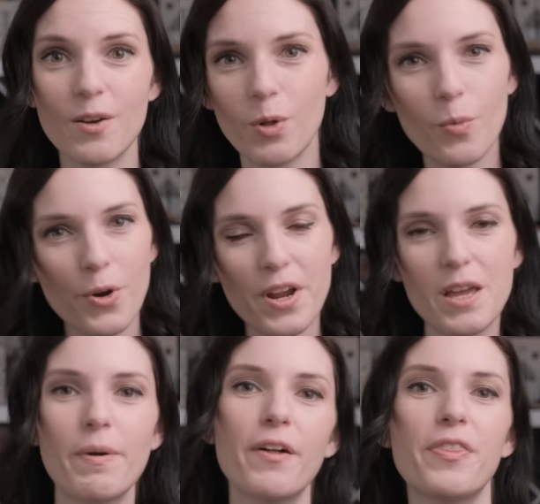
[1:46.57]
We'll worry
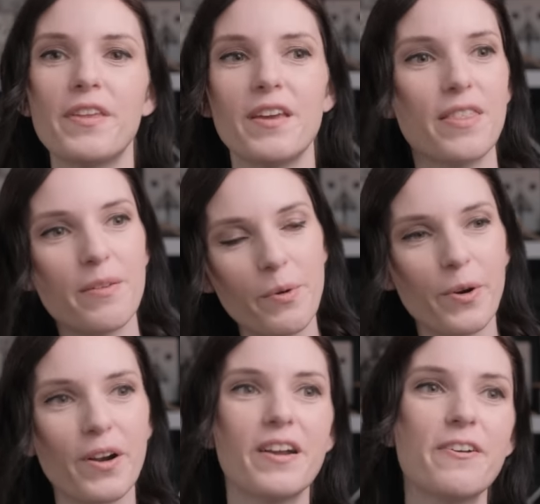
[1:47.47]
about the, the
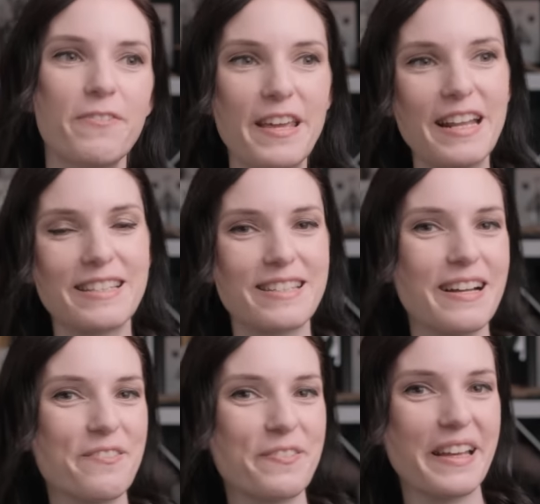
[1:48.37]
more fitted
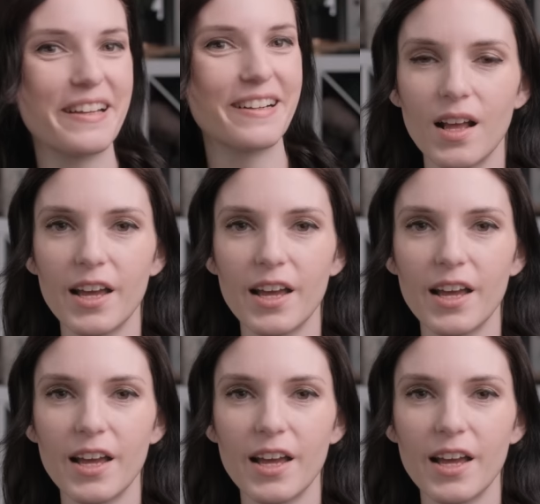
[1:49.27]
stuff later.